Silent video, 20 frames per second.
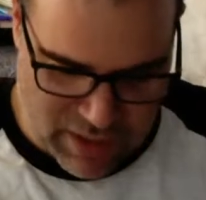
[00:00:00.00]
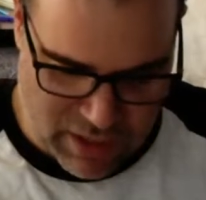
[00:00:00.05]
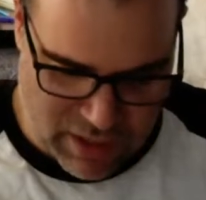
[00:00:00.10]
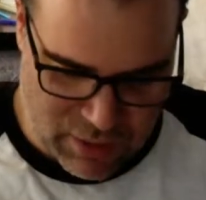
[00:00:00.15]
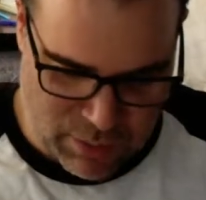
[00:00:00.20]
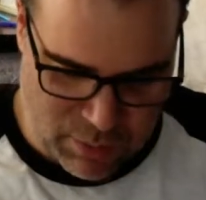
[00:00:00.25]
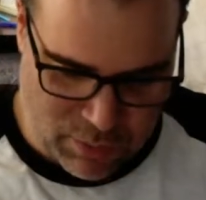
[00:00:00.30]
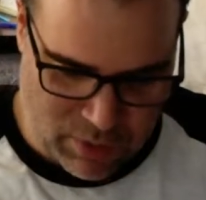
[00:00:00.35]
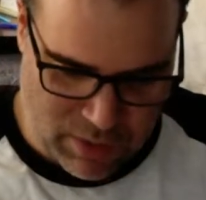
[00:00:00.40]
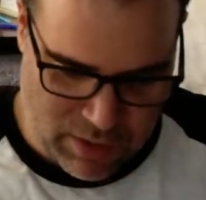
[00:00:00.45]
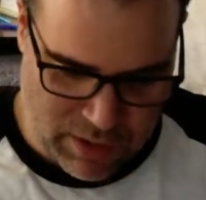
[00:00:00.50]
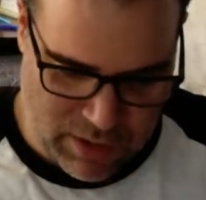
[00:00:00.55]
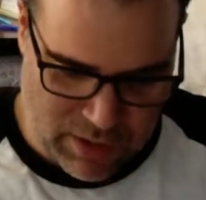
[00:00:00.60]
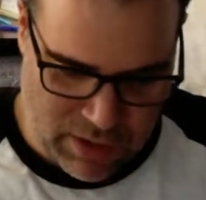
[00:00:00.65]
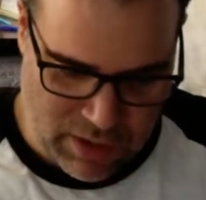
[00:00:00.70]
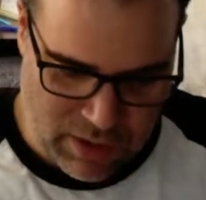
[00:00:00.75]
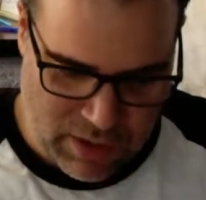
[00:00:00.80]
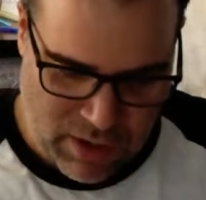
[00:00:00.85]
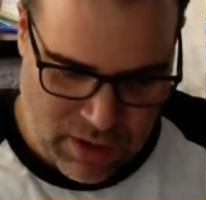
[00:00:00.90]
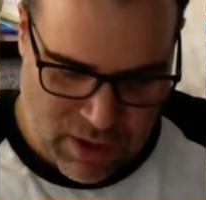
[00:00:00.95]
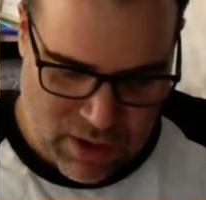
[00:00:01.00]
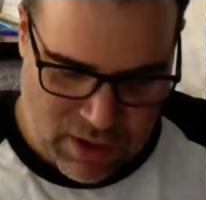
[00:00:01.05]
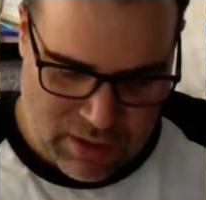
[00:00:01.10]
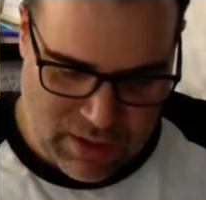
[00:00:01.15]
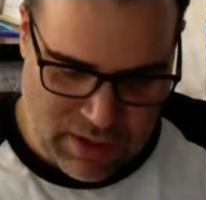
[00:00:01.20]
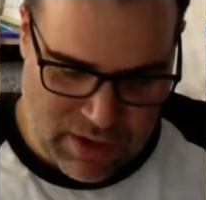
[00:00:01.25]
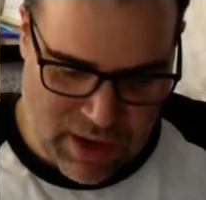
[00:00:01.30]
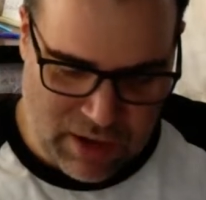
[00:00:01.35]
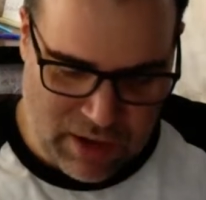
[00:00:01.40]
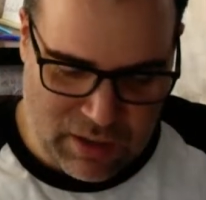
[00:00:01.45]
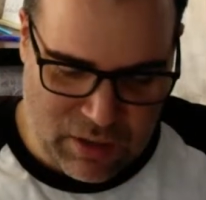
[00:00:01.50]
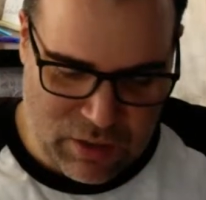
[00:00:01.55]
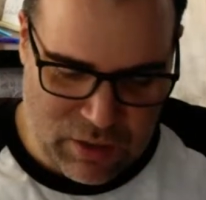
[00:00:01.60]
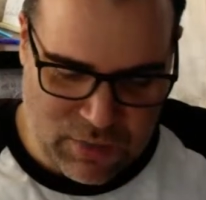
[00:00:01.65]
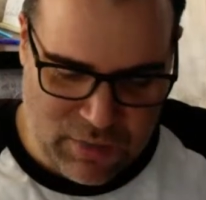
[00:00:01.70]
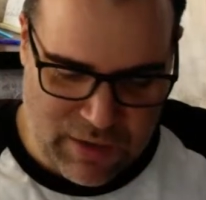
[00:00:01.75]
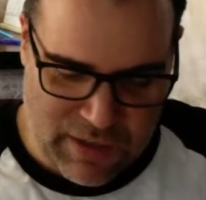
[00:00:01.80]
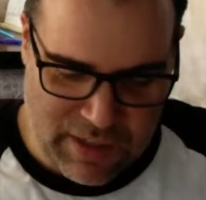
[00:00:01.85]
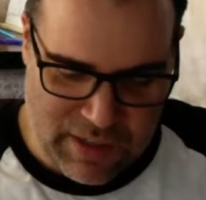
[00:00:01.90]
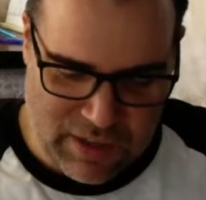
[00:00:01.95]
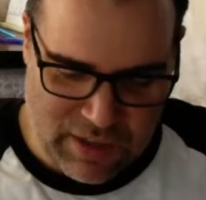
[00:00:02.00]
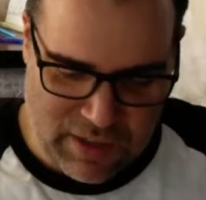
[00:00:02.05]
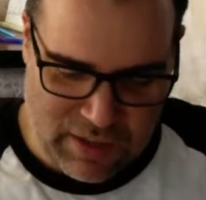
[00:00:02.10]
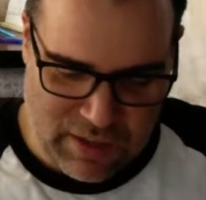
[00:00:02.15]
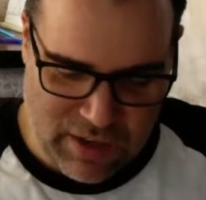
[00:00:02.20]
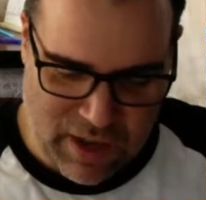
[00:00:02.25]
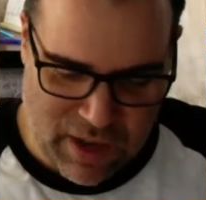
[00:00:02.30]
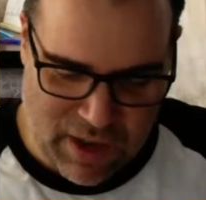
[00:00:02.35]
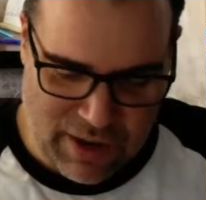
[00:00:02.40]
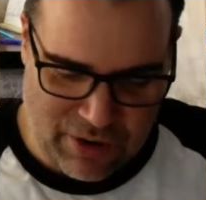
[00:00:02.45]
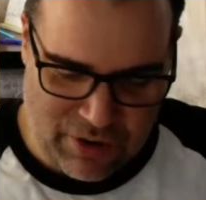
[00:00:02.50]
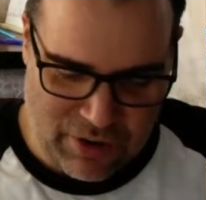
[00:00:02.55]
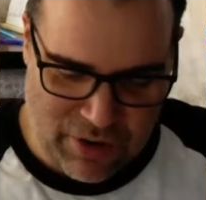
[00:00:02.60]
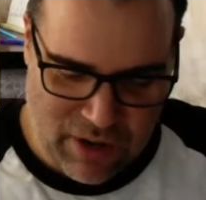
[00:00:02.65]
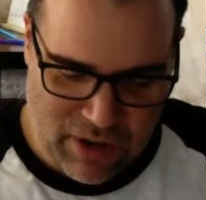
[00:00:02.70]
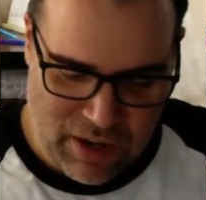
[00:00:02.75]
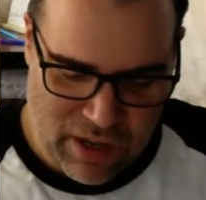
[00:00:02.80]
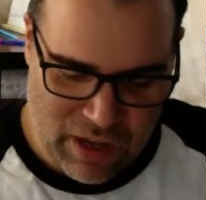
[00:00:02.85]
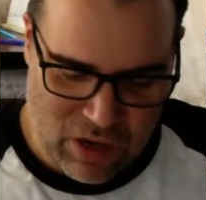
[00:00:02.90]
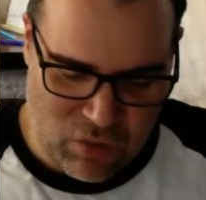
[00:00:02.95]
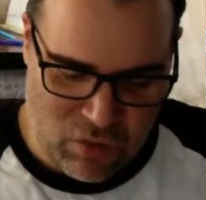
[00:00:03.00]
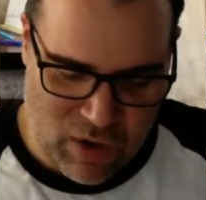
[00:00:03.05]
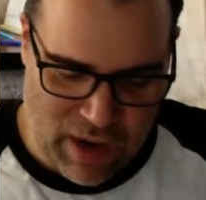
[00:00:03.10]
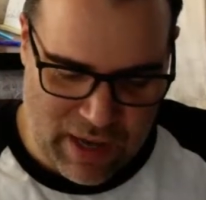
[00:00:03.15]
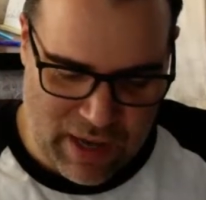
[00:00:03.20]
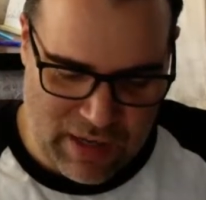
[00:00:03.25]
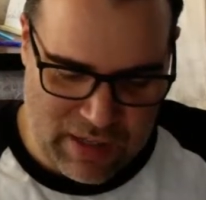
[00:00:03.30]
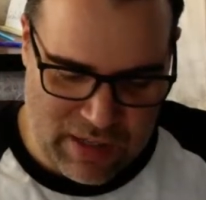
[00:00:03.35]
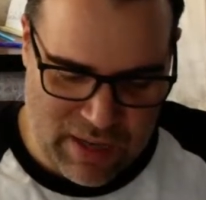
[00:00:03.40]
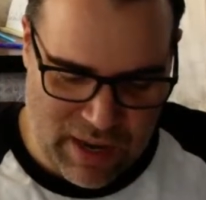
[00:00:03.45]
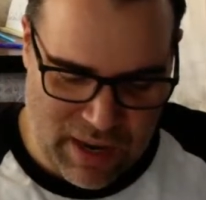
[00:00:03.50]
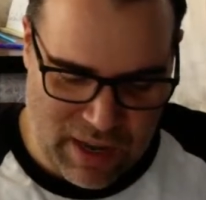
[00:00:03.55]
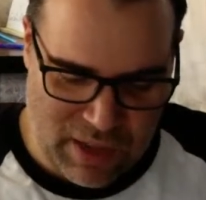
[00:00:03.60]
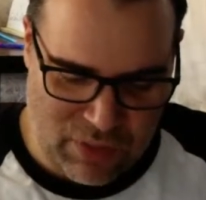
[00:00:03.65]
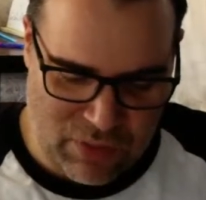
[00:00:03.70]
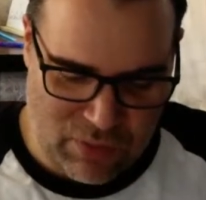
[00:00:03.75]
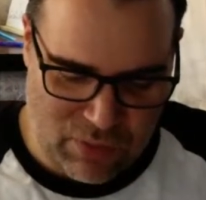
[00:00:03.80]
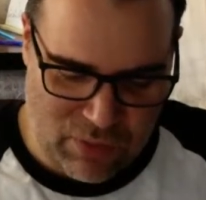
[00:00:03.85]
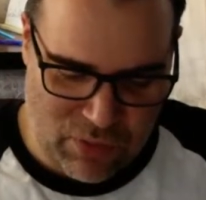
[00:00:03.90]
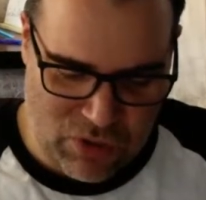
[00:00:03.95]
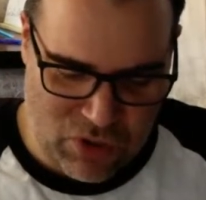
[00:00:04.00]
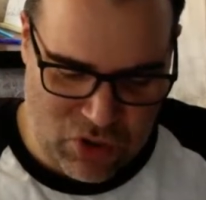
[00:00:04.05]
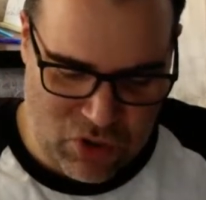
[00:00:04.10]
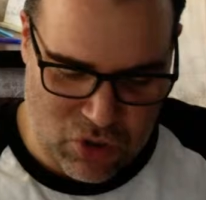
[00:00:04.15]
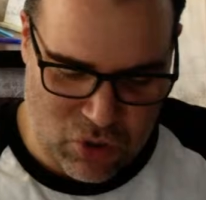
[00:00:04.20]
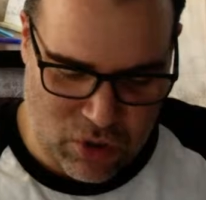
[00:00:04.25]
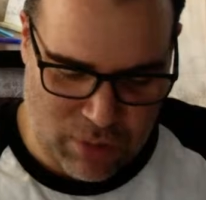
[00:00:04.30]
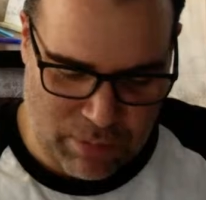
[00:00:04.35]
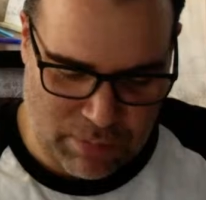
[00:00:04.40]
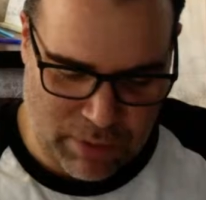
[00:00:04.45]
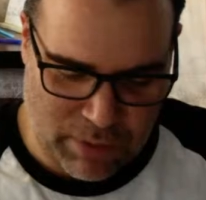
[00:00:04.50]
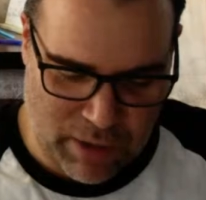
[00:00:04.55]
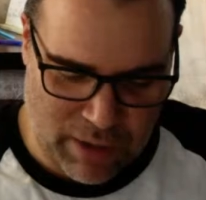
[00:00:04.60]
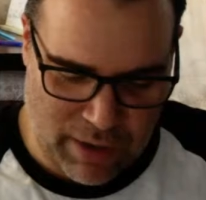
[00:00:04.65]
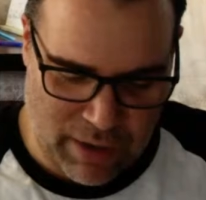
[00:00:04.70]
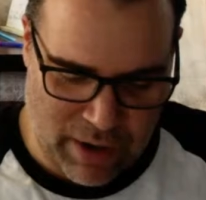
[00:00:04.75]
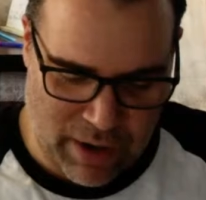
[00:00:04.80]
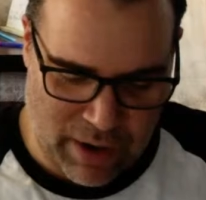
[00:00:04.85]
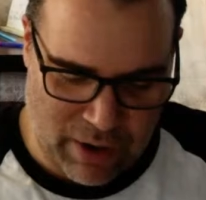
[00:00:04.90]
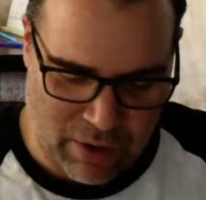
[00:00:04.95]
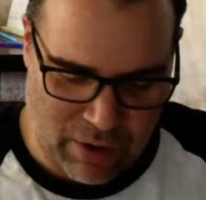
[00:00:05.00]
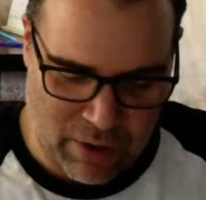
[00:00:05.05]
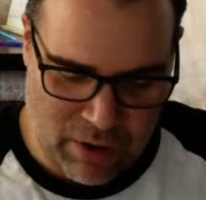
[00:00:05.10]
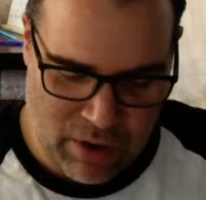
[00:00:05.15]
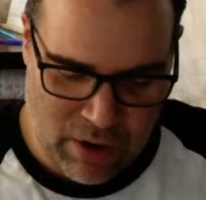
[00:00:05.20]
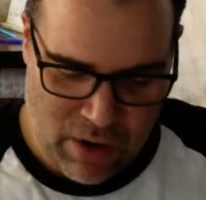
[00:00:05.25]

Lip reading: Esperanza. The doctor's face looked tired. He ran his hand through his short blonde hair.